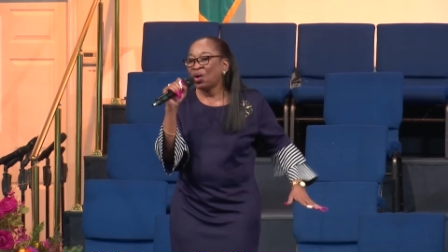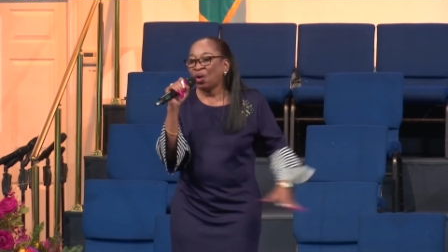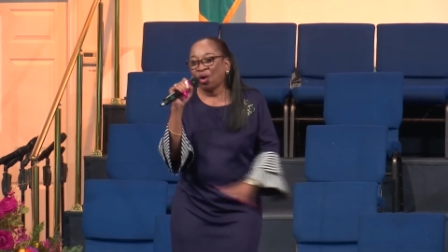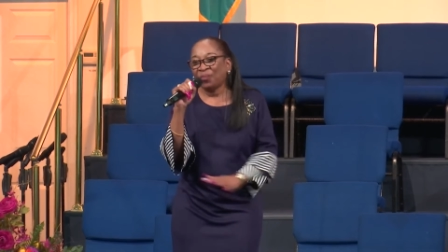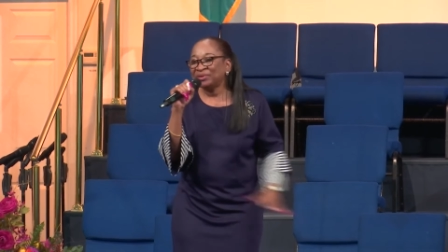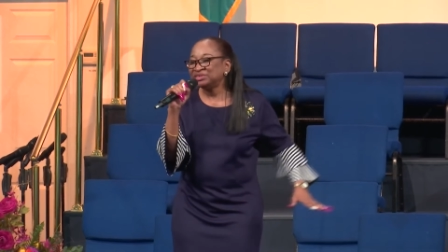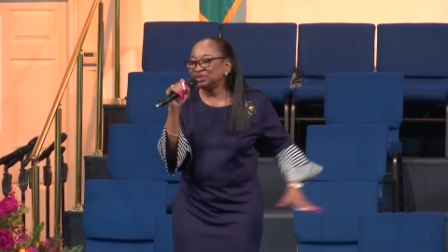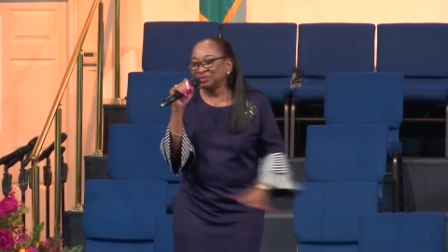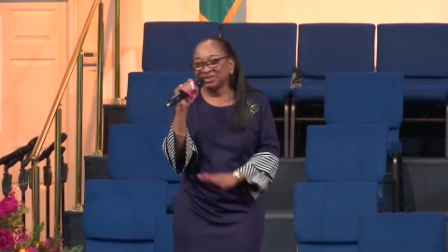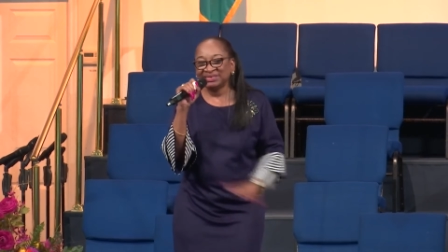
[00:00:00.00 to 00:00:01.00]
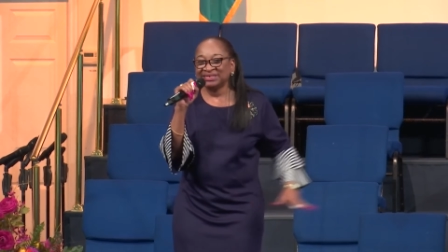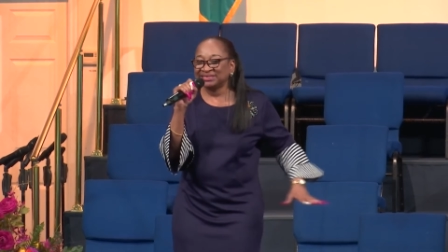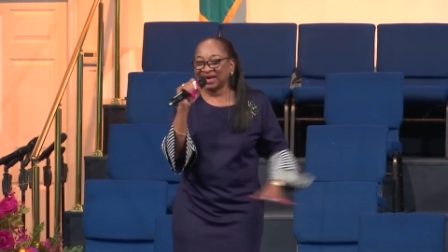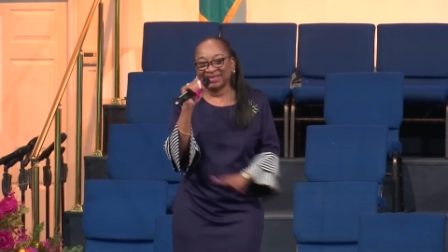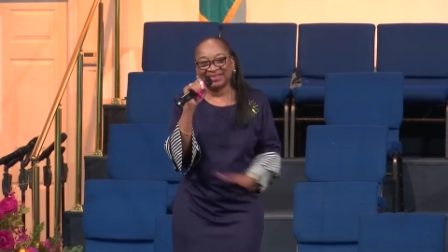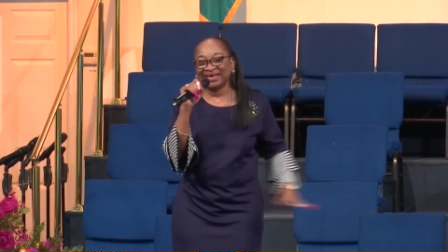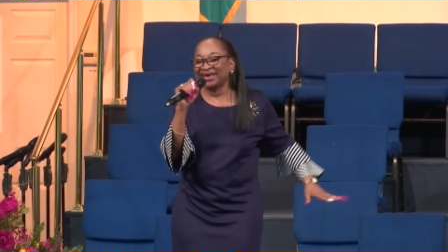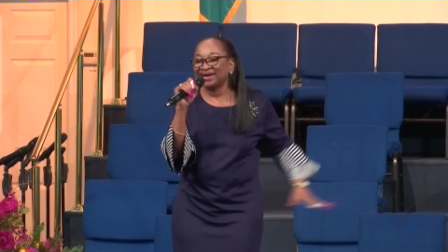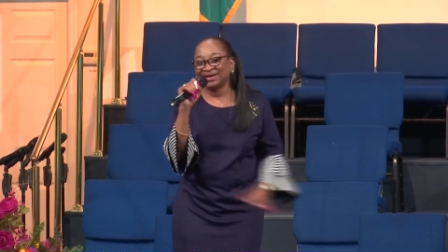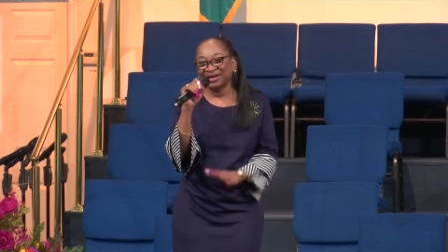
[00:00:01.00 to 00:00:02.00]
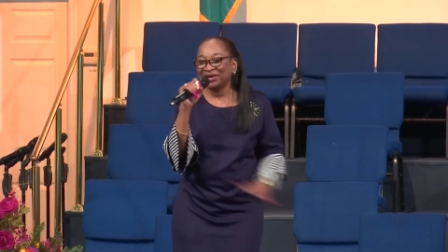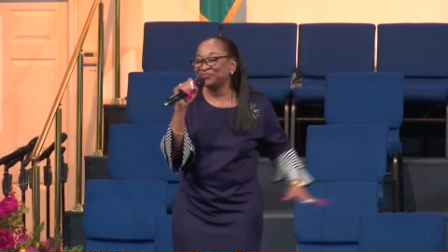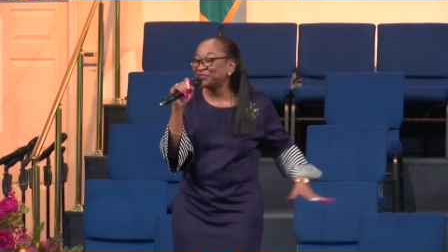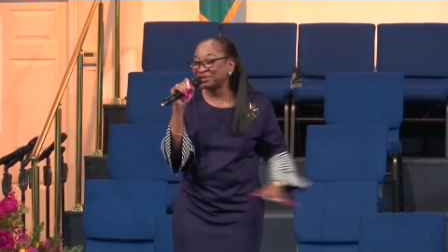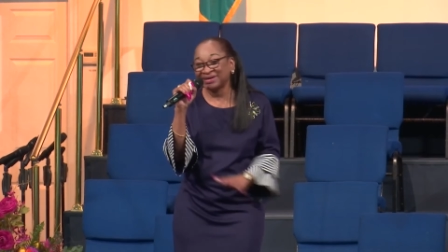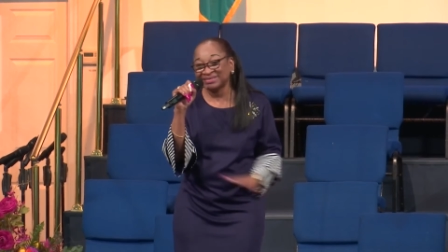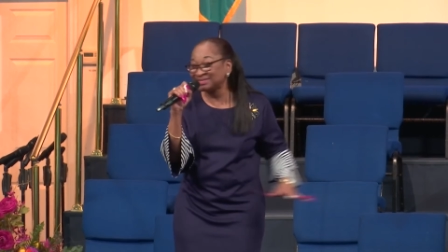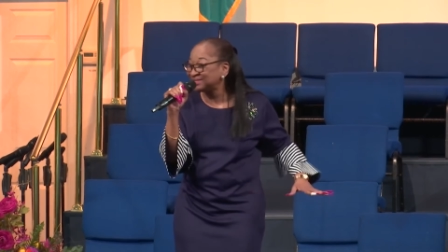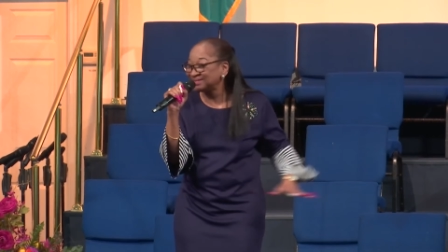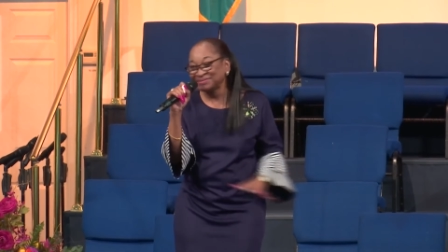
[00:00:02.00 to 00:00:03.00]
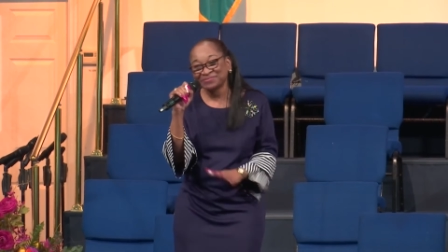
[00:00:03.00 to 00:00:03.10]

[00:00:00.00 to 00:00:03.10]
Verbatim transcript: opportunities are there for us.